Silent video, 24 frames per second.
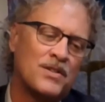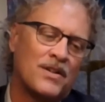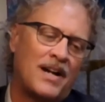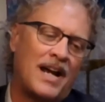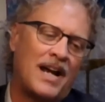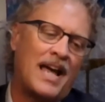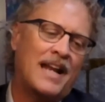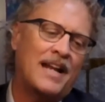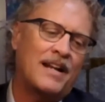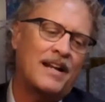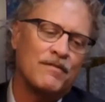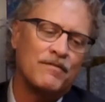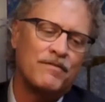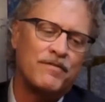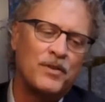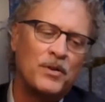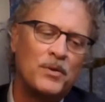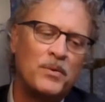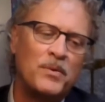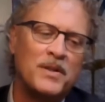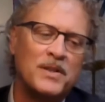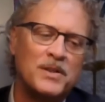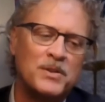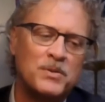or adding
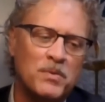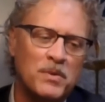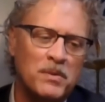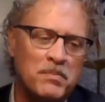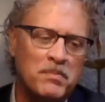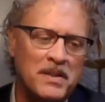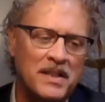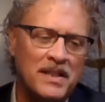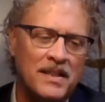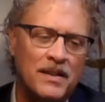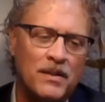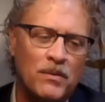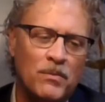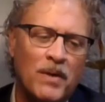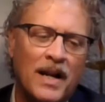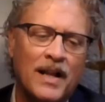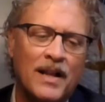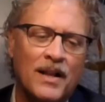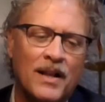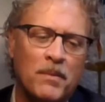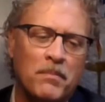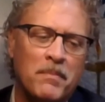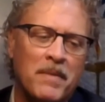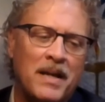fluids would be the
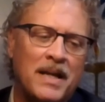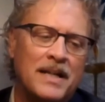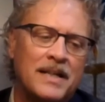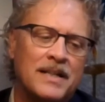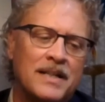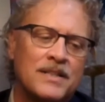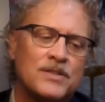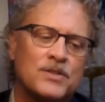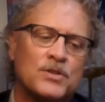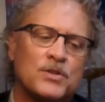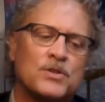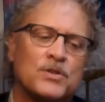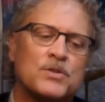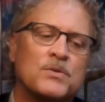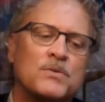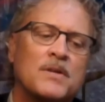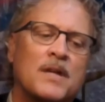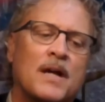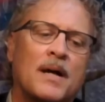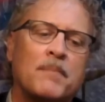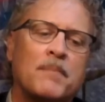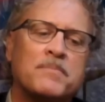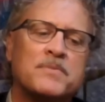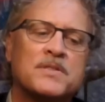regular maintenance or
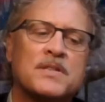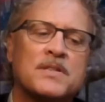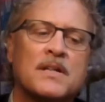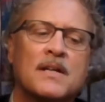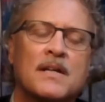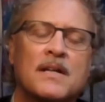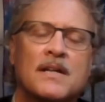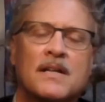tune-ups